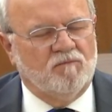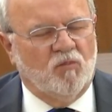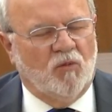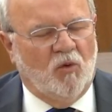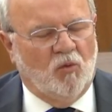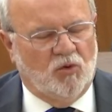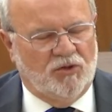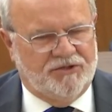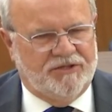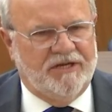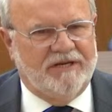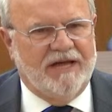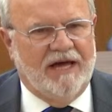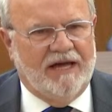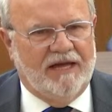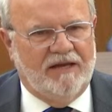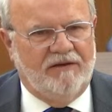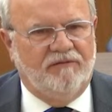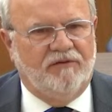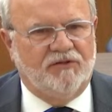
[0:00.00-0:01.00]
was
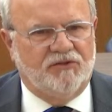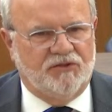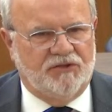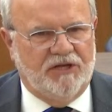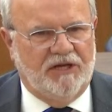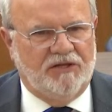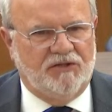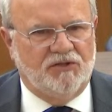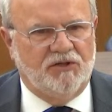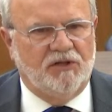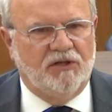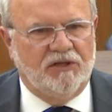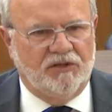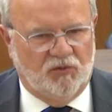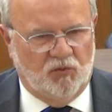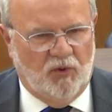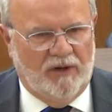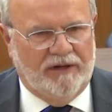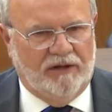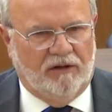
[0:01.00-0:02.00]
denying visitation
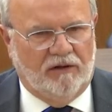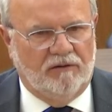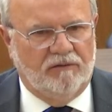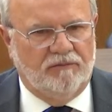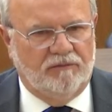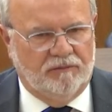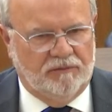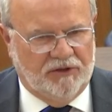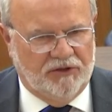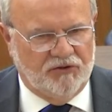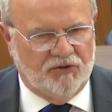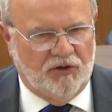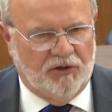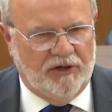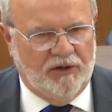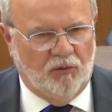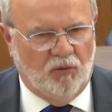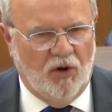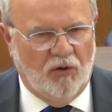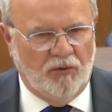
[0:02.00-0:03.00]
as well
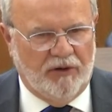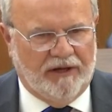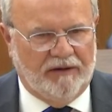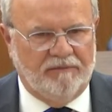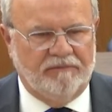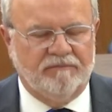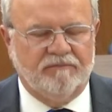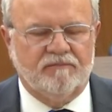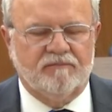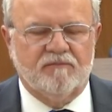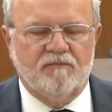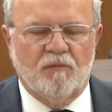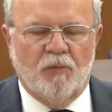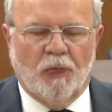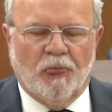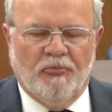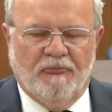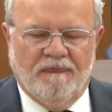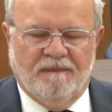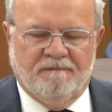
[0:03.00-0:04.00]
concerning Ronan.
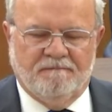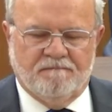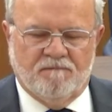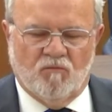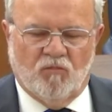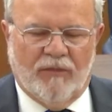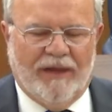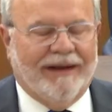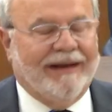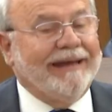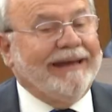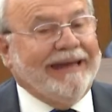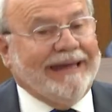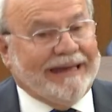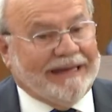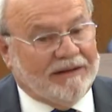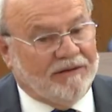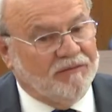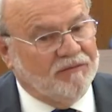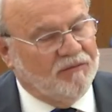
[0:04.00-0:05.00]
And
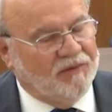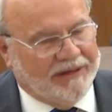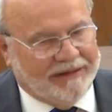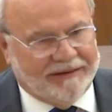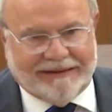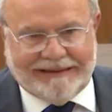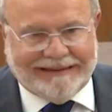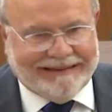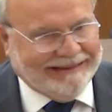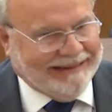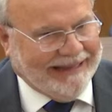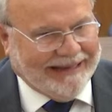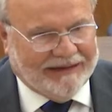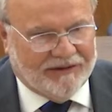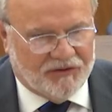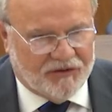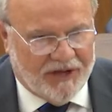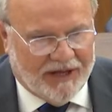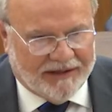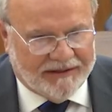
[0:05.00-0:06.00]
again, that
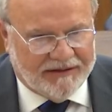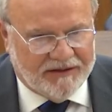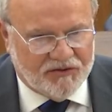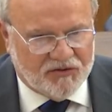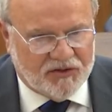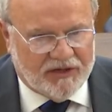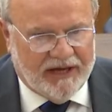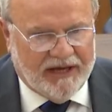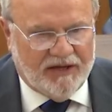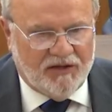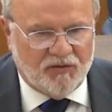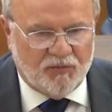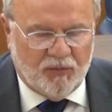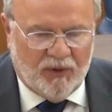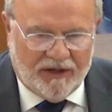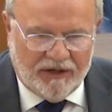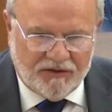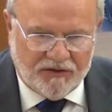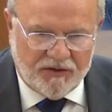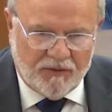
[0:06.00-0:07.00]
is not this case,
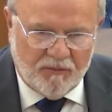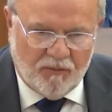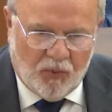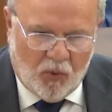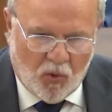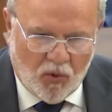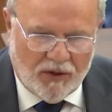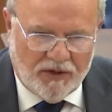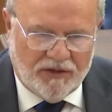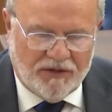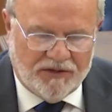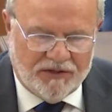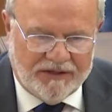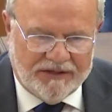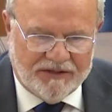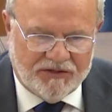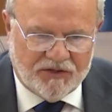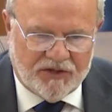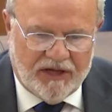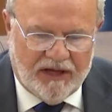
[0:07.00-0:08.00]
but it's important to
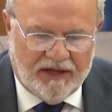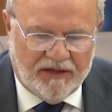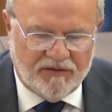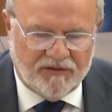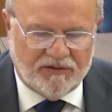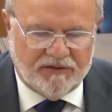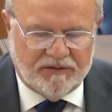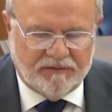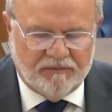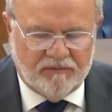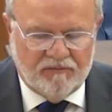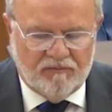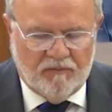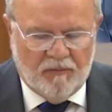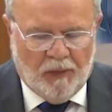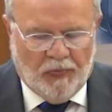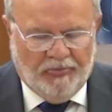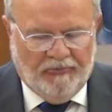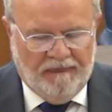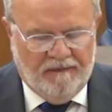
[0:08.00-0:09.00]
this case
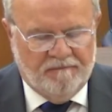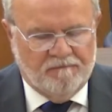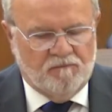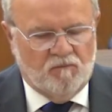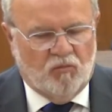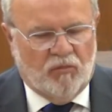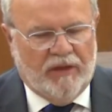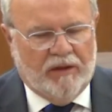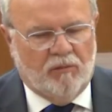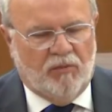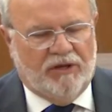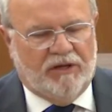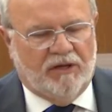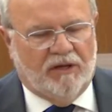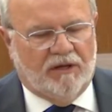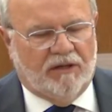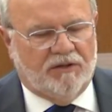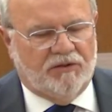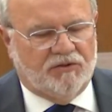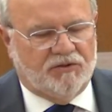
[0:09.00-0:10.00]

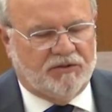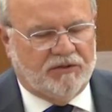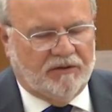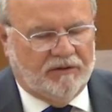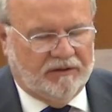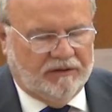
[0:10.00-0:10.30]
because